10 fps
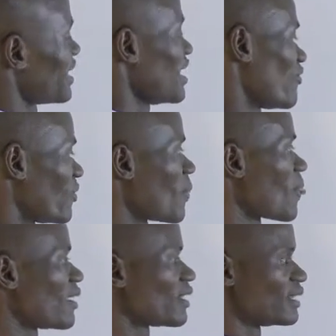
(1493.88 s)
Therefore,
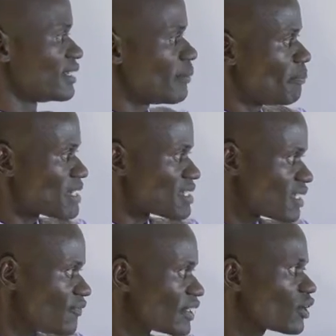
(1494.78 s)
the
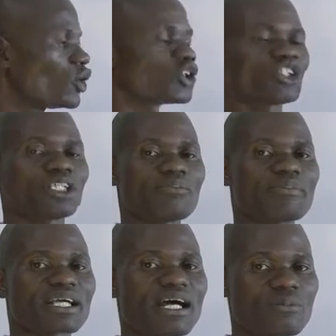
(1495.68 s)
Pacific Ocean
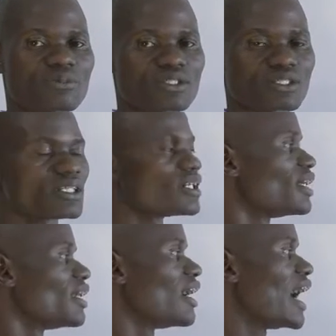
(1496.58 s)
becomes
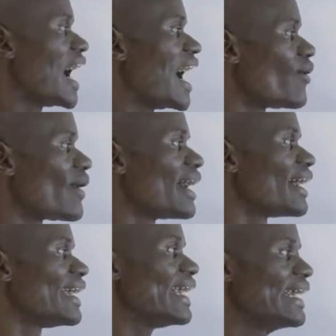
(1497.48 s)

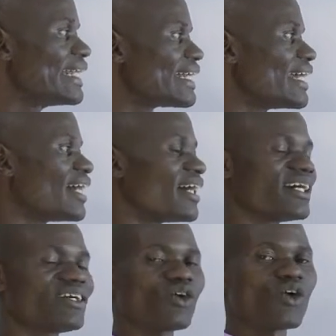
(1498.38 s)
our area
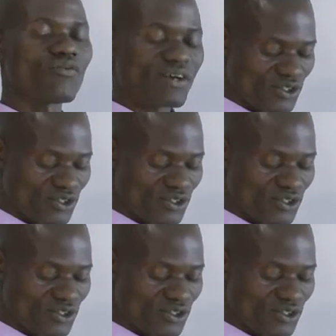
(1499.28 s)
of